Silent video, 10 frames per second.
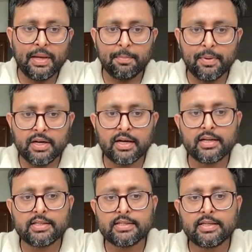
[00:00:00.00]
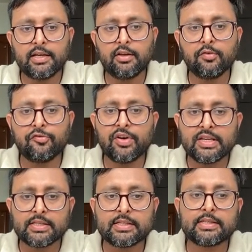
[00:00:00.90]
paper currency
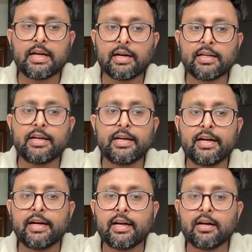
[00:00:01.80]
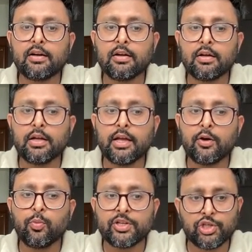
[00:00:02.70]
first started in India
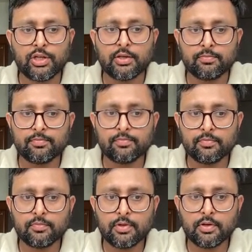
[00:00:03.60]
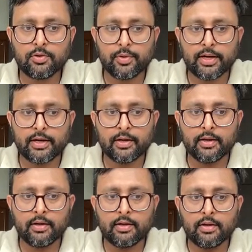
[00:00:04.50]
in which year? Right.
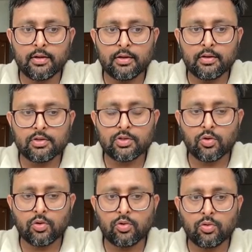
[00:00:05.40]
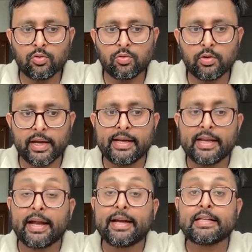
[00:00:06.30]
So
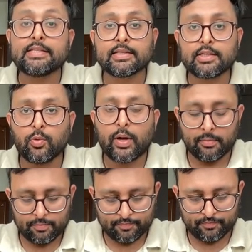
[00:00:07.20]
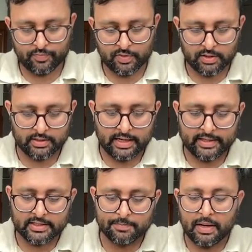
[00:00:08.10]
in eighteen sixty-one,
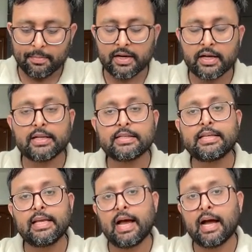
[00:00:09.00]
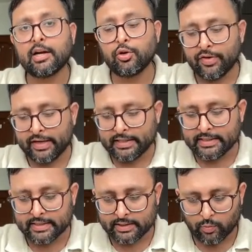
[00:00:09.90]
that is Paper Currency Act of
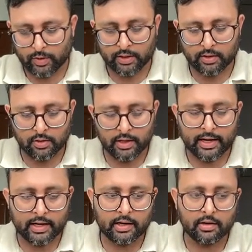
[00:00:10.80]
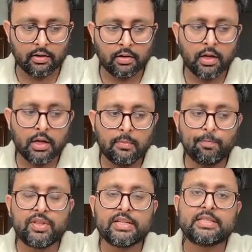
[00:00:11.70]
eighteen sixty-one. And uh,
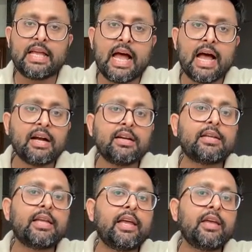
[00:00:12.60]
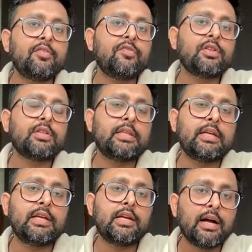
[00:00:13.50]
this act gave
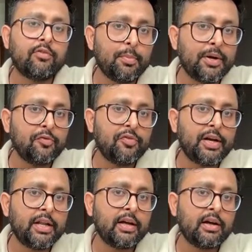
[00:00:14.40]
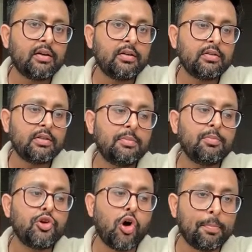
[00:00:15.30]
the government of India the
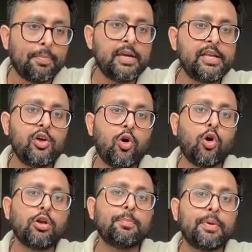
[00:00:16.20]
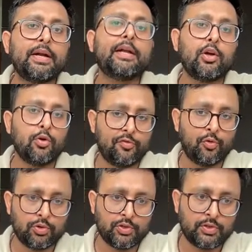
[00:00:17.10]
monopoly on printing of
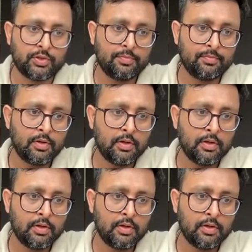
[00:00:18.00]
notes.